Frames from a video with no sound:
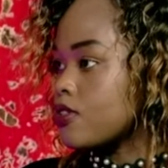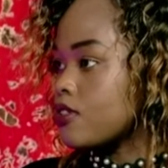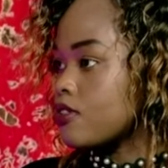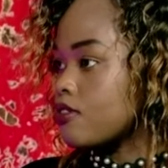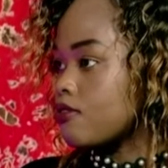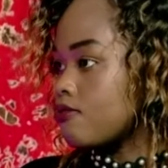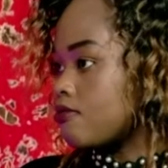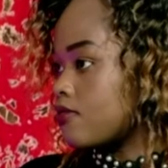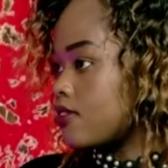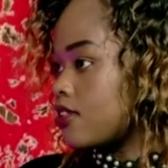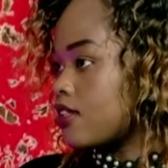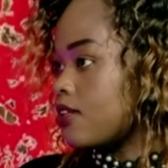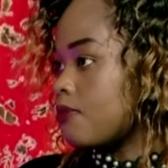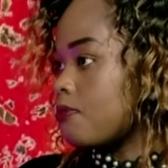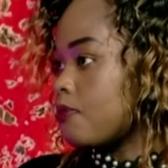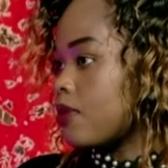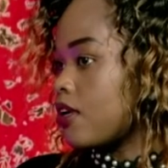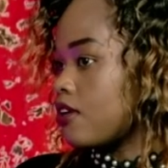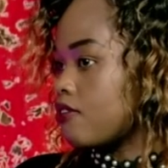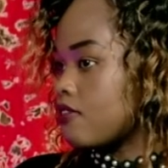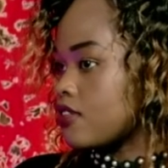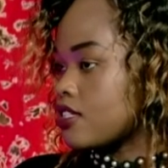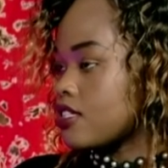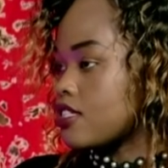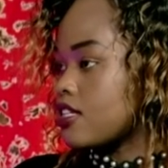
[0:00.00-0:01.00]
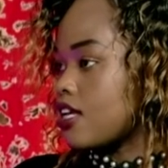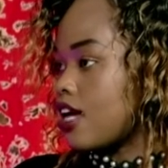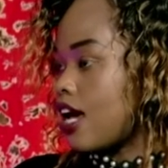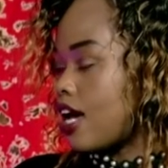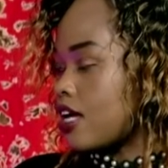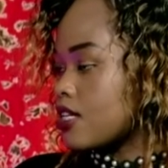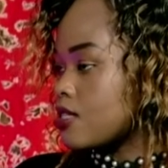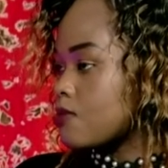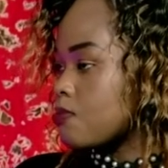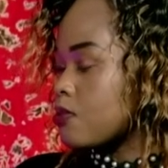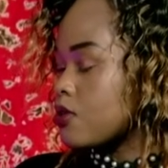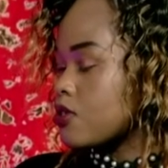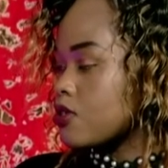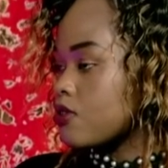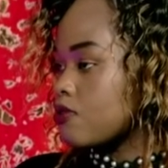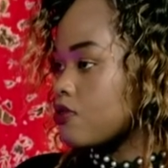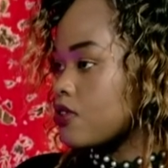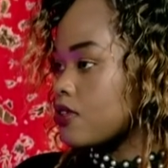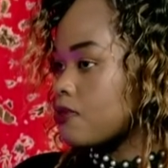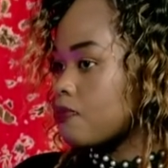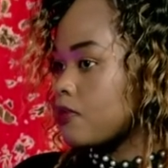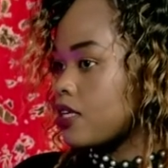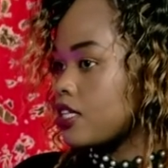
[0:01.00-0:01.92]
s the privacy aspect of it,